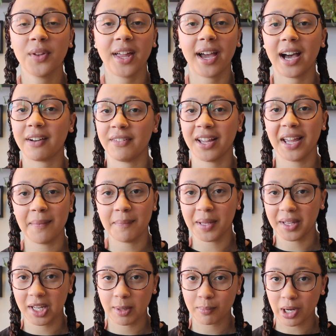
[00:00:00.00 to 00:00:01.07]
that having a
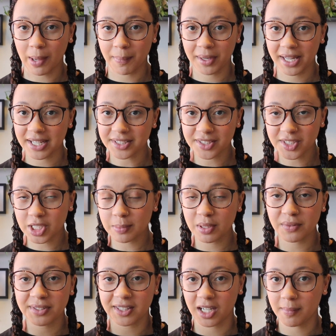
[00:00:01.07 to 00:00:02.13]
million propagations to
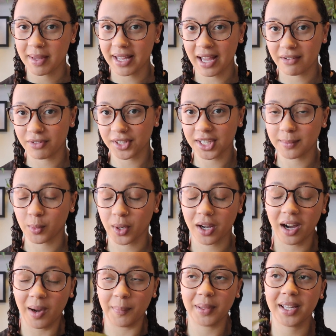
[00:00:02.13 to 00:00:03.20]
move is going to make everything more
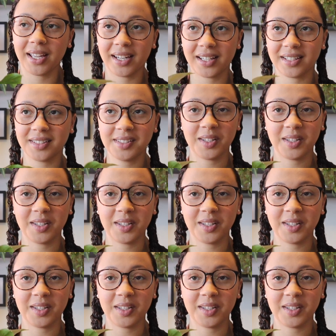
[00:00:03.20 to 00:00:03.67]
complicated.